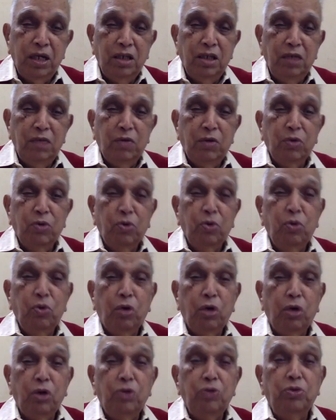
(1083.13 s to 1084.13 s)
is our guru
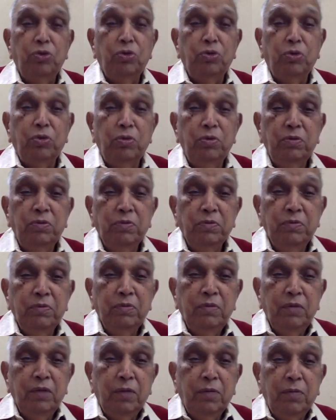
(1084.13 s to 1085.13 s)
also.
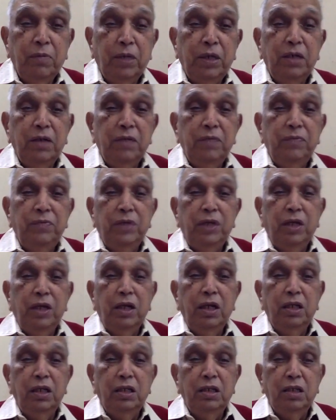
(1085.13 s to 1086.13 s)
But in
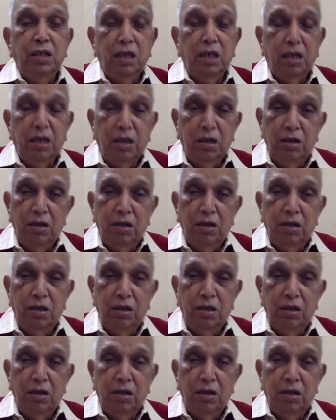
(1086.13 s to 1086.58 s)
his uh,